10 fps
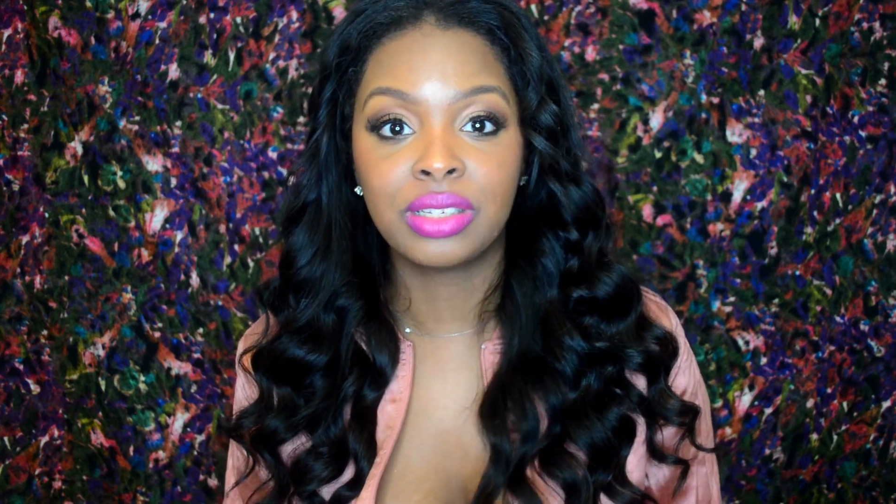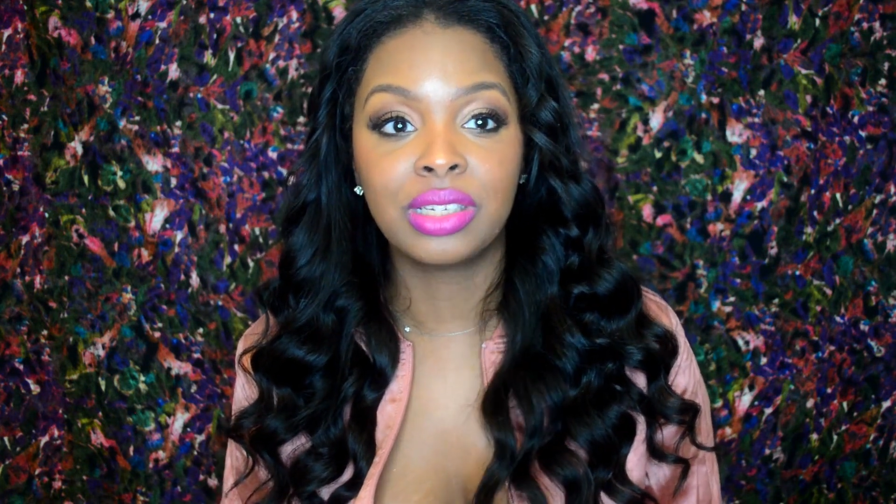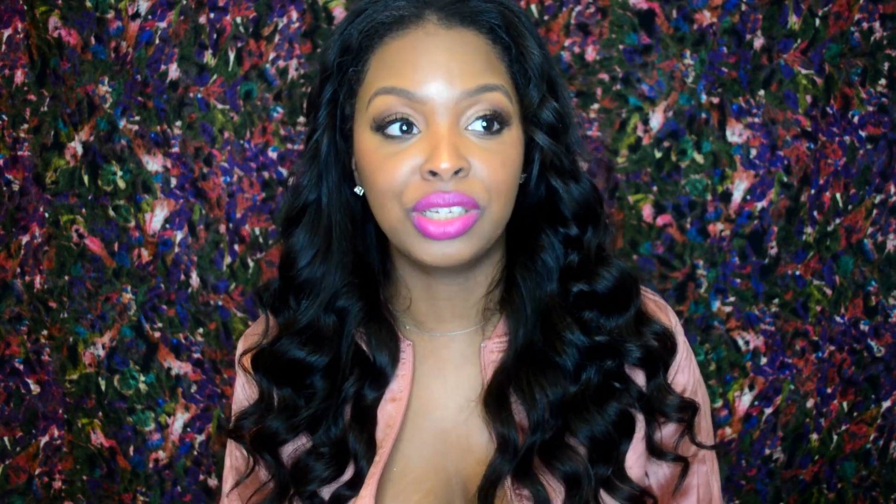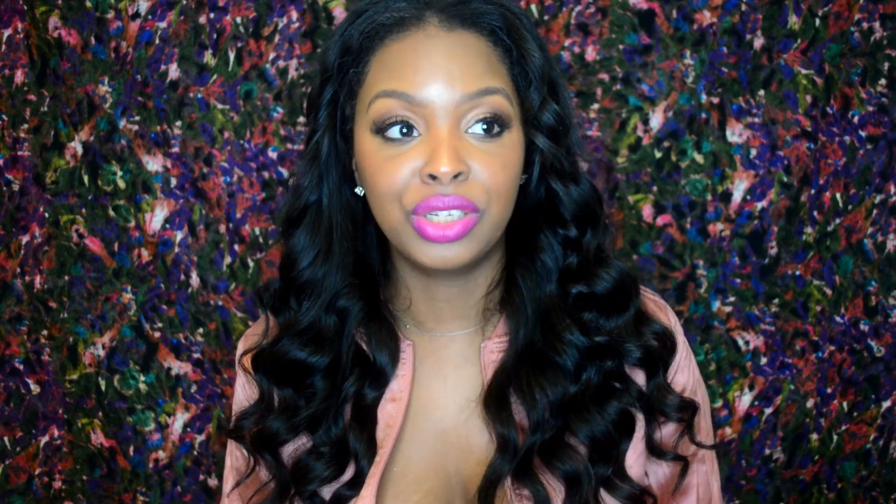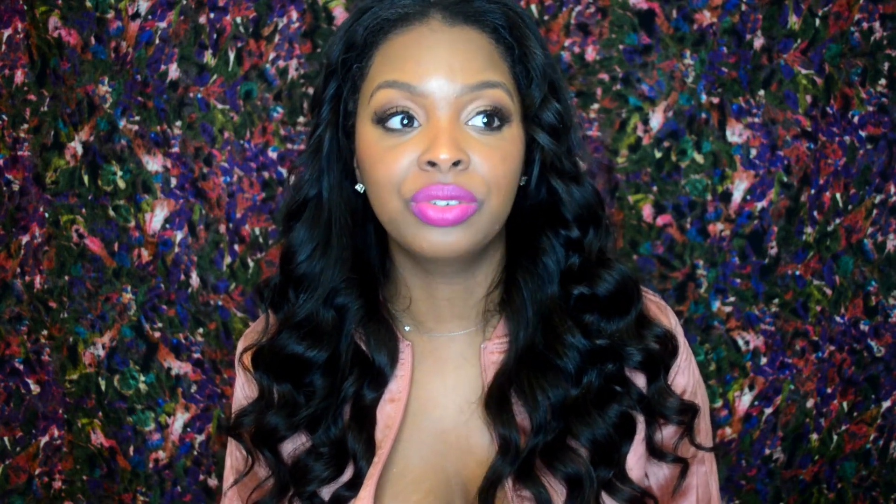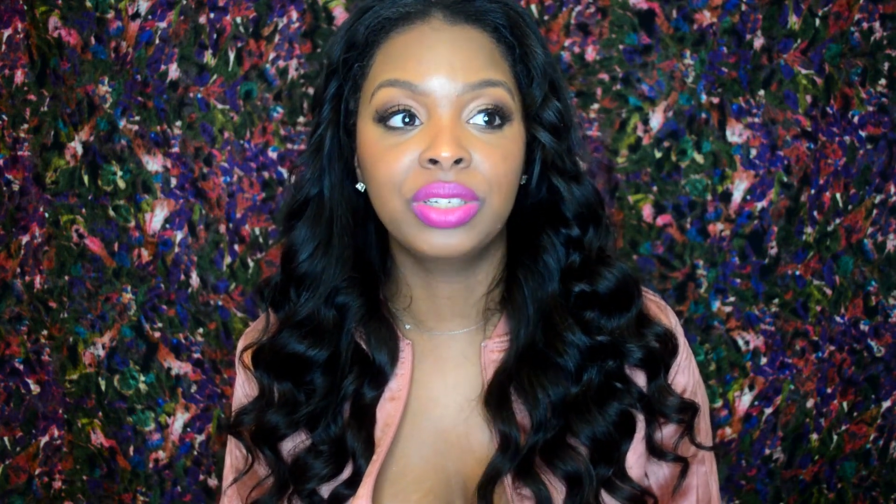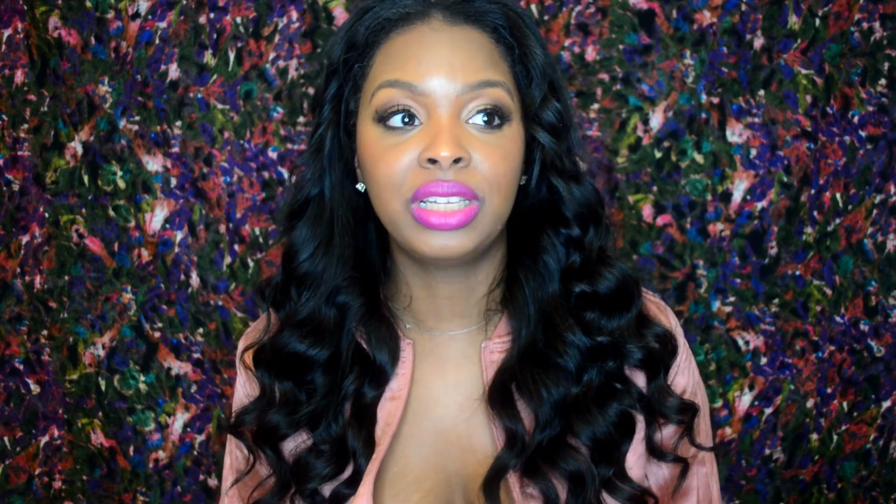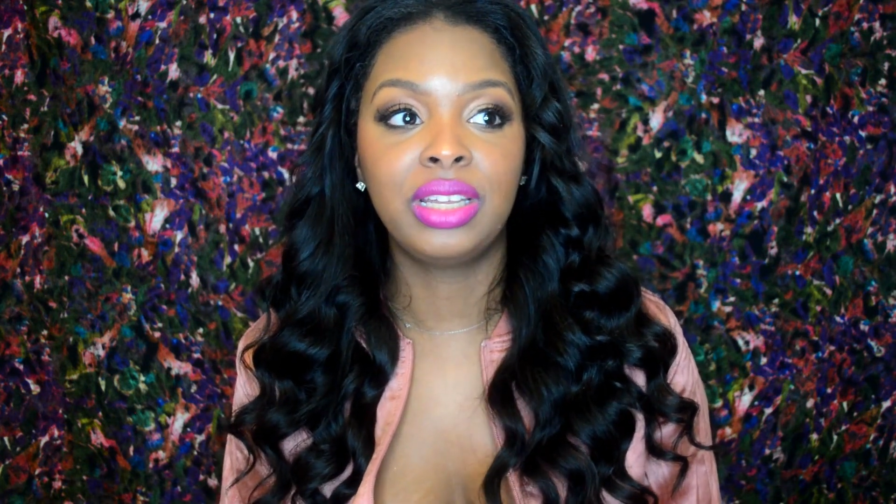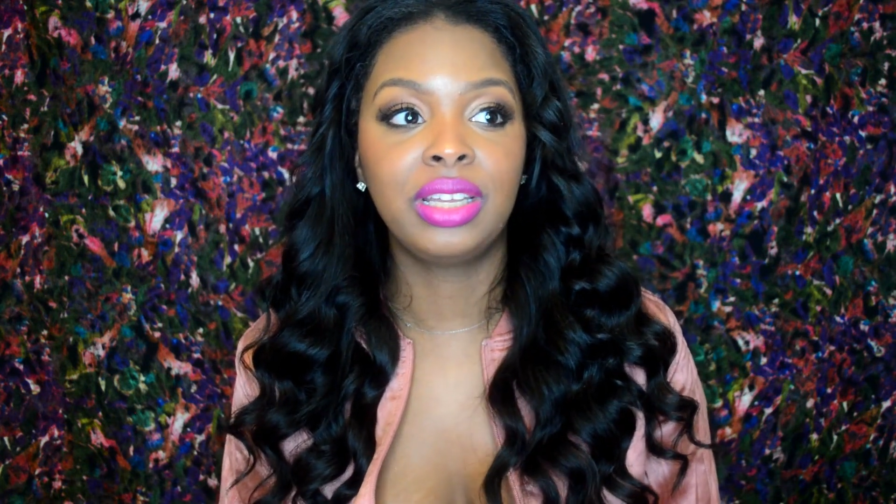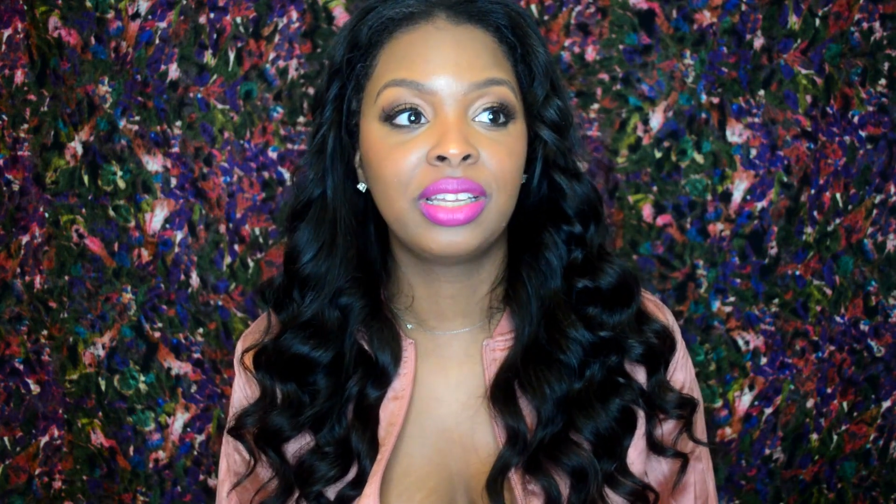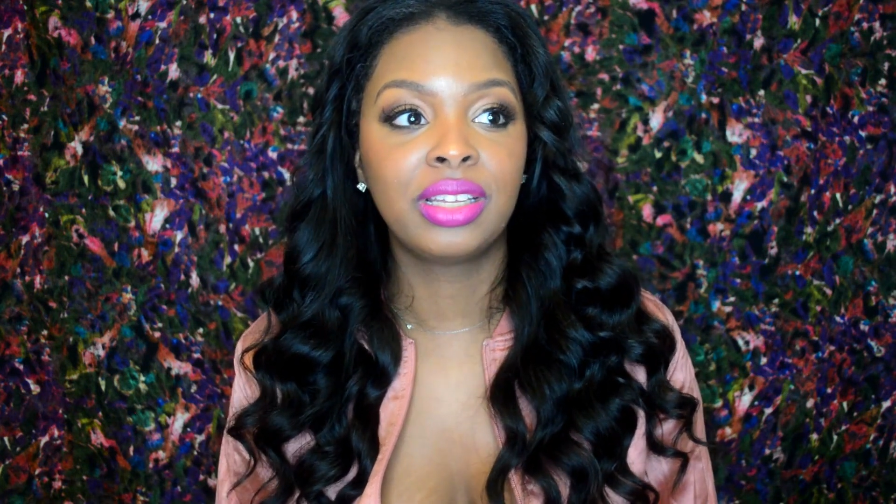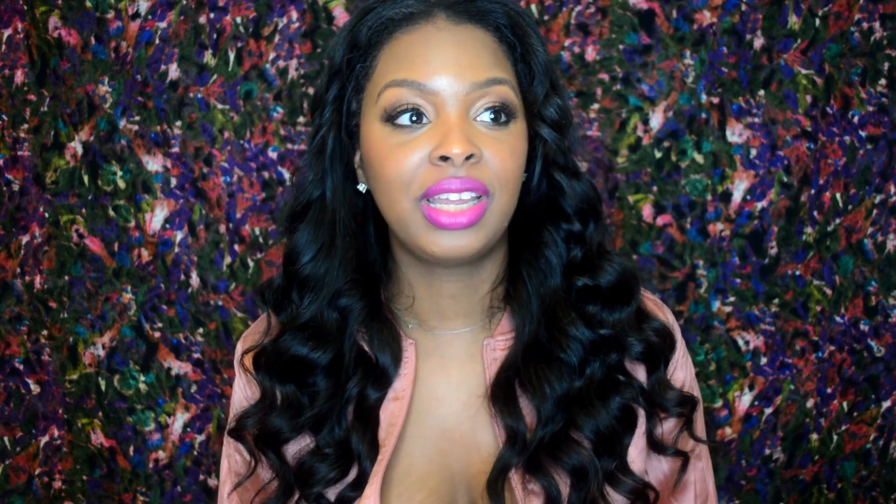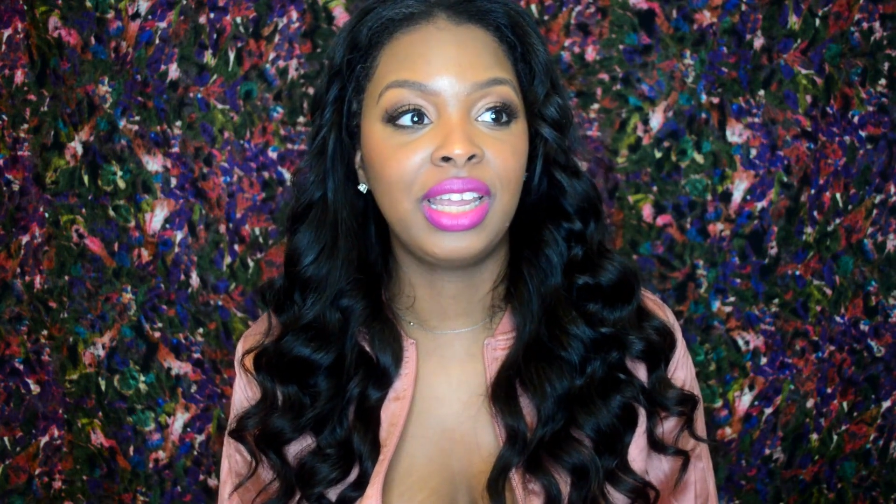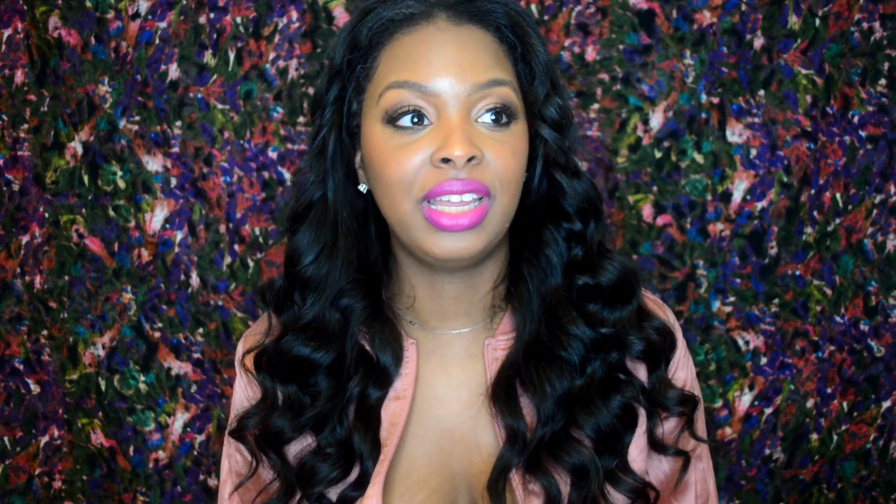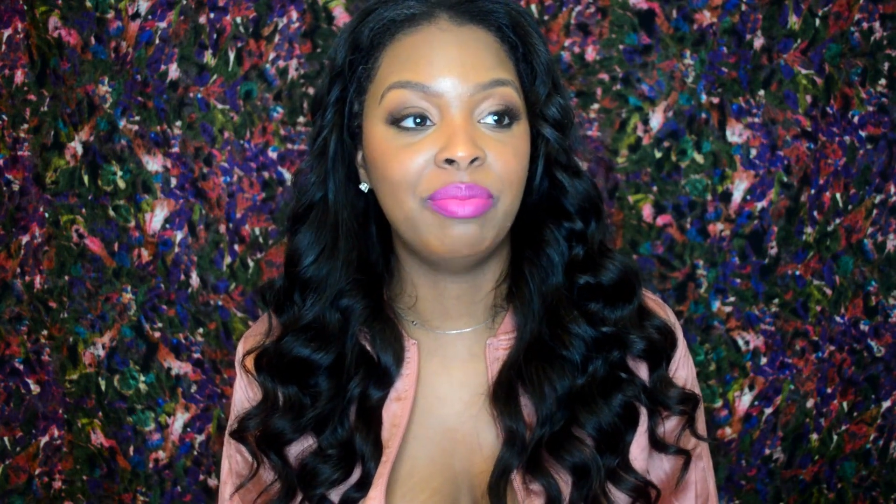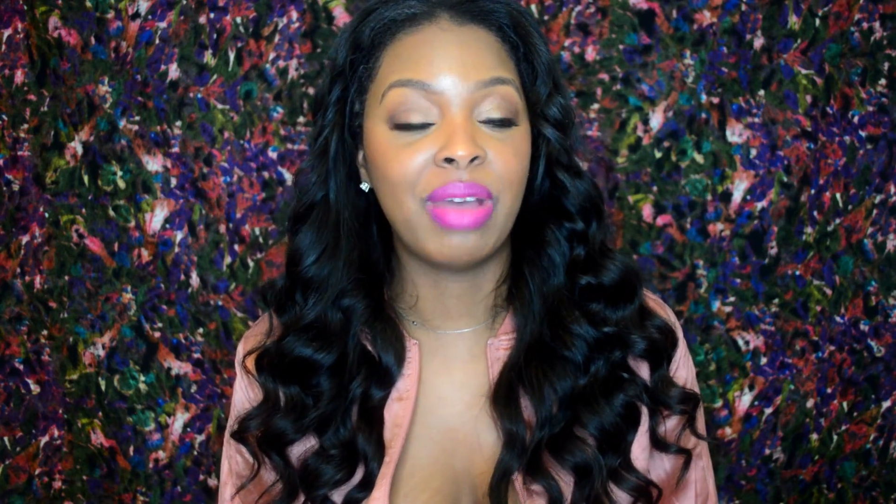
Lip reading: literally, and